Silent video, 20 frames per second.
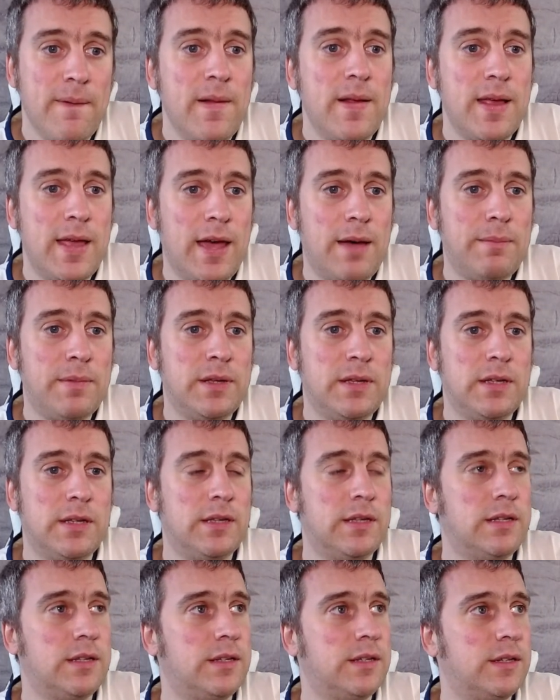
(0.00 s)
Yep.
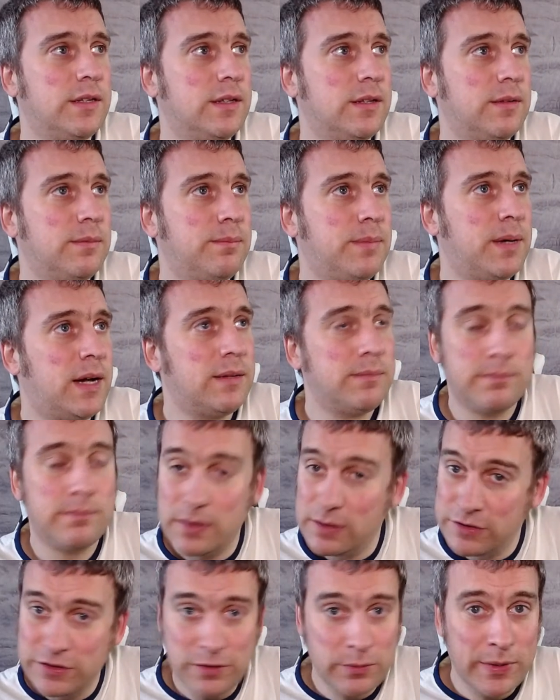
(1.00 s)
But
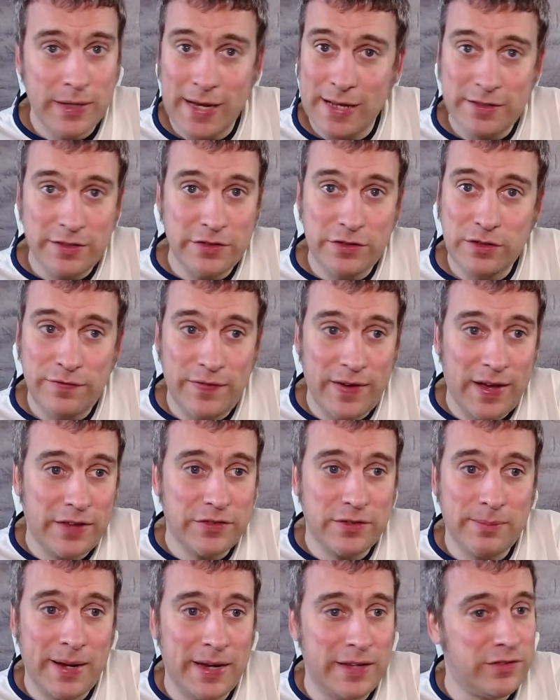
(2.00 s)
I still want to get to
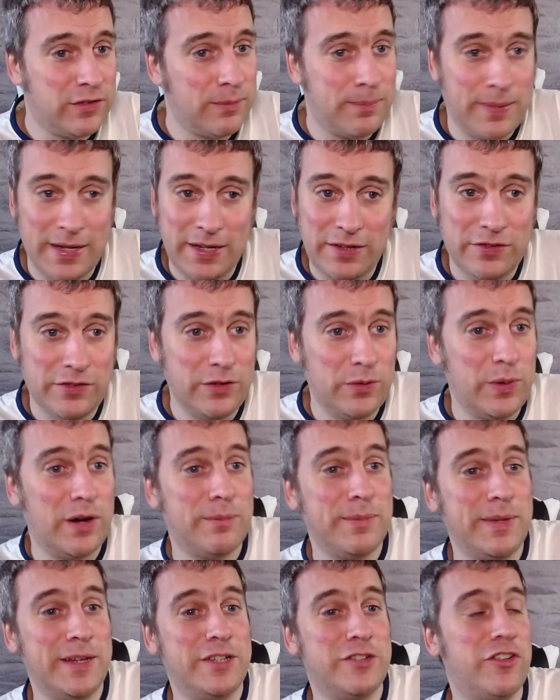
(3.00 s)
2,000, mate. So please do
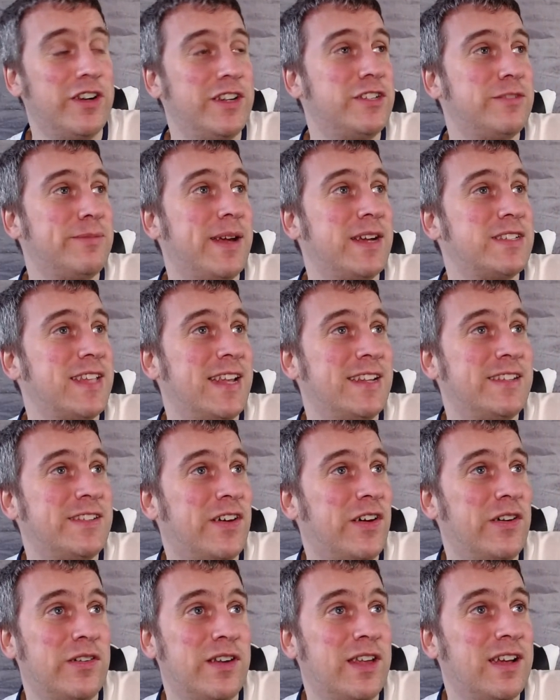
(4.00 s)
help me try and smash that
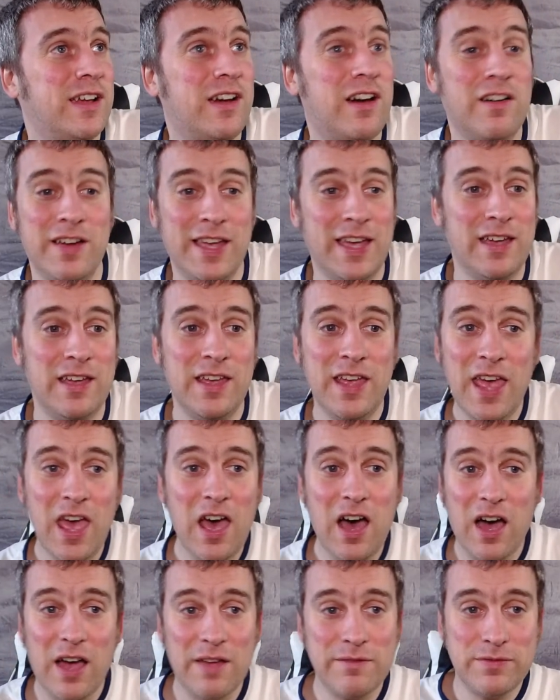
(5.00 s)
title. I can't get.
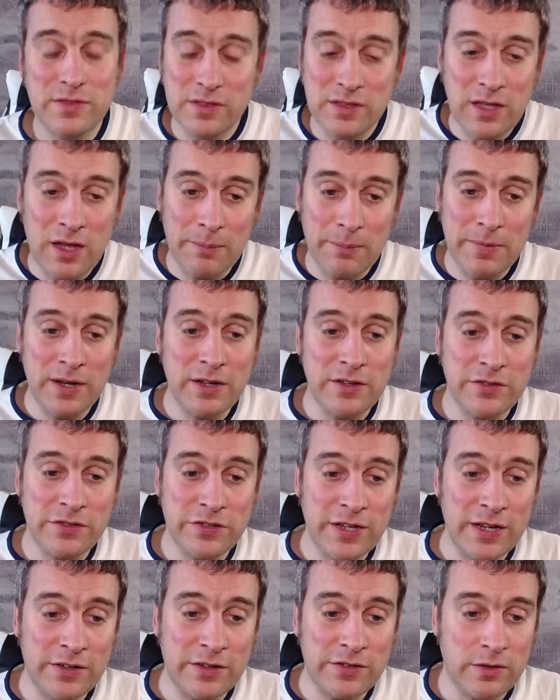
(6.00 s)
I mean, at
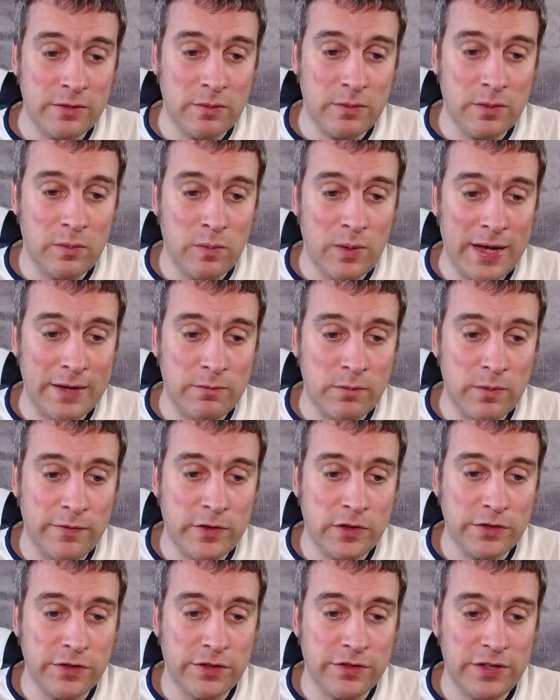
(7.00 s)
6, we've
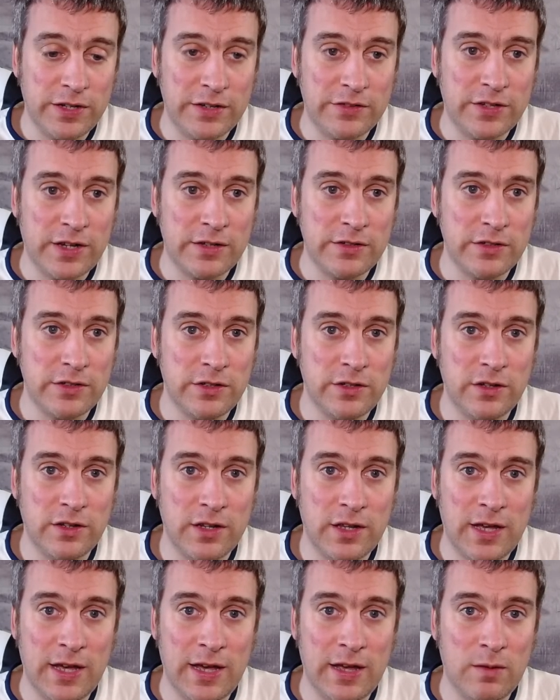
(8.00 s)
got
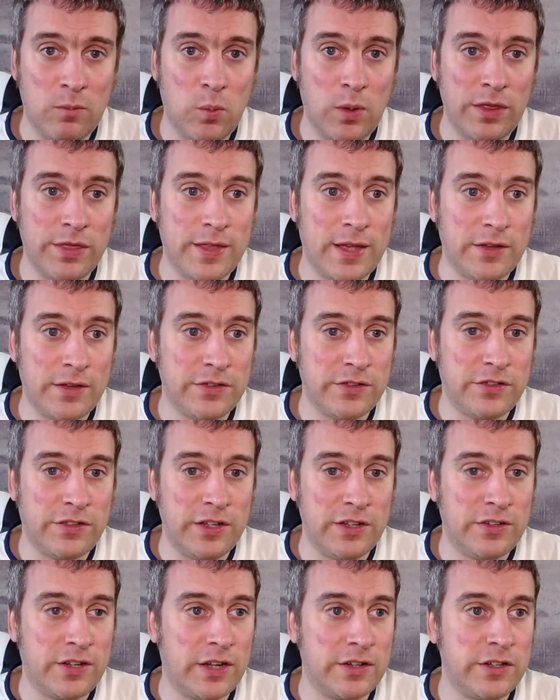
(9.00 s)

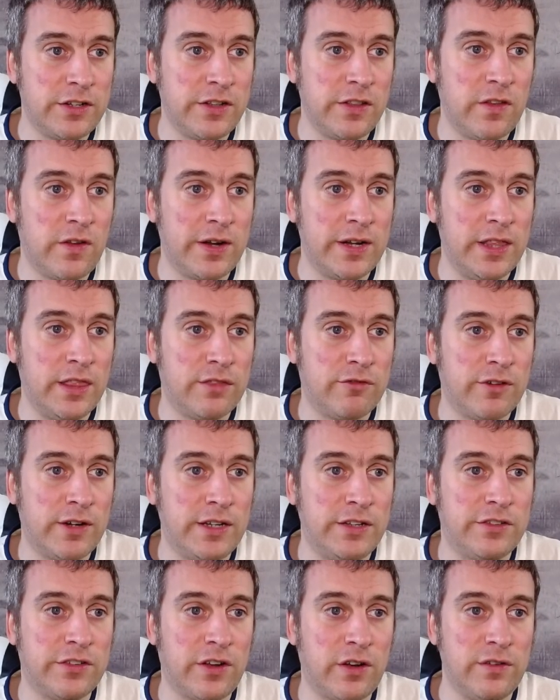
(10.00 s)

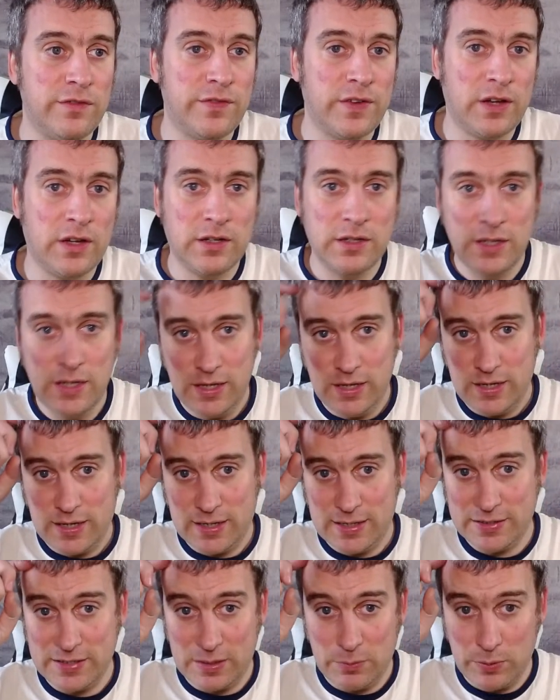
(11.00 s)
1,693 so far.
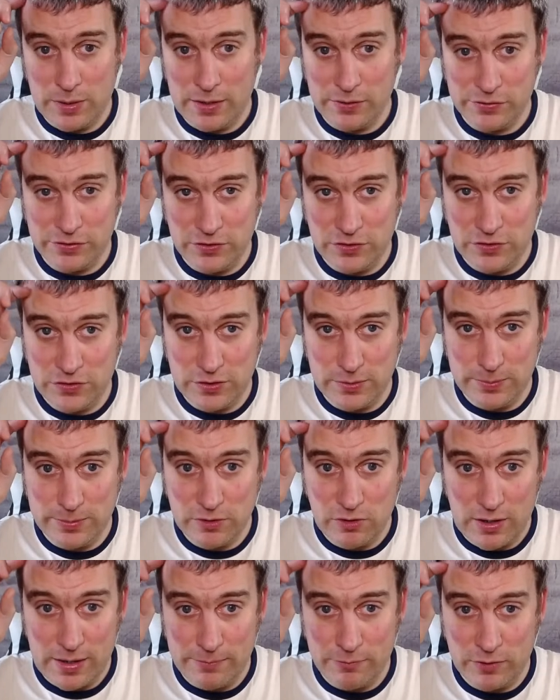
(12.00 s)
Unless anyone else has
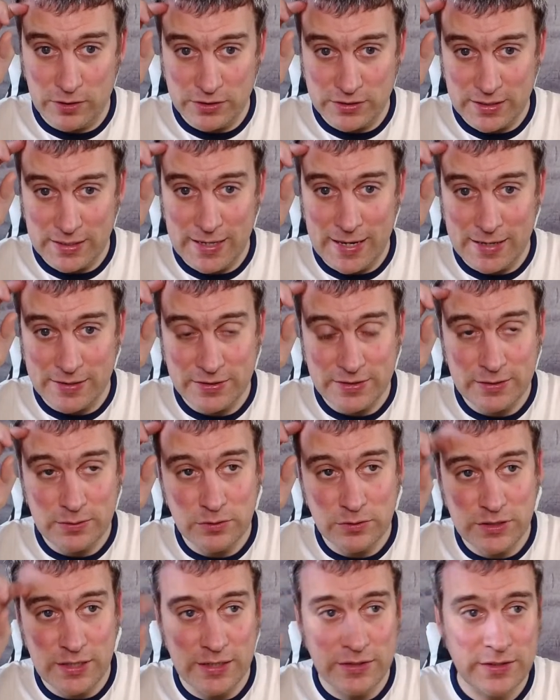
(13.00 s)
subscribed recently, yeah, still
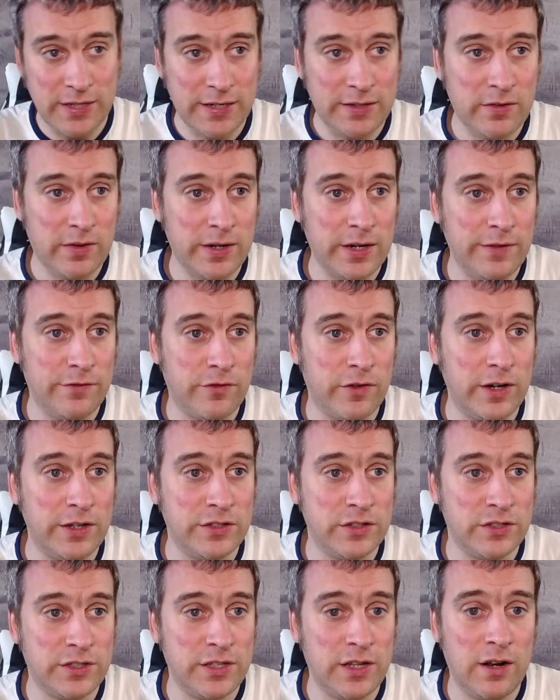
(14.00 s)
1,693.
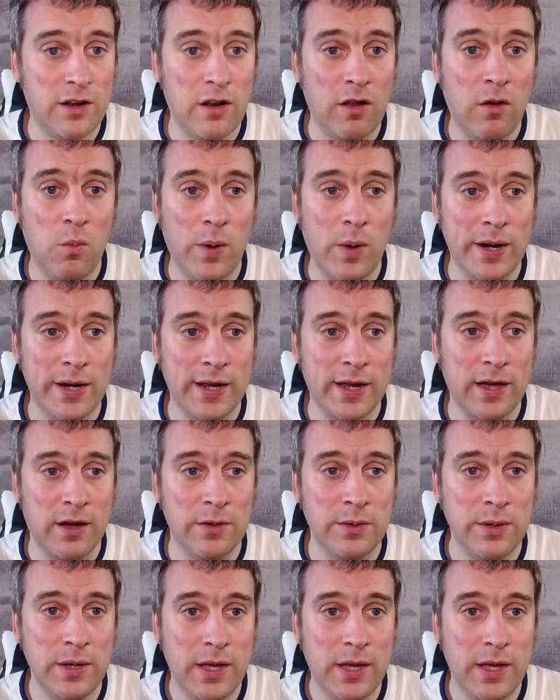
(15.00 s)
So still a long way to go.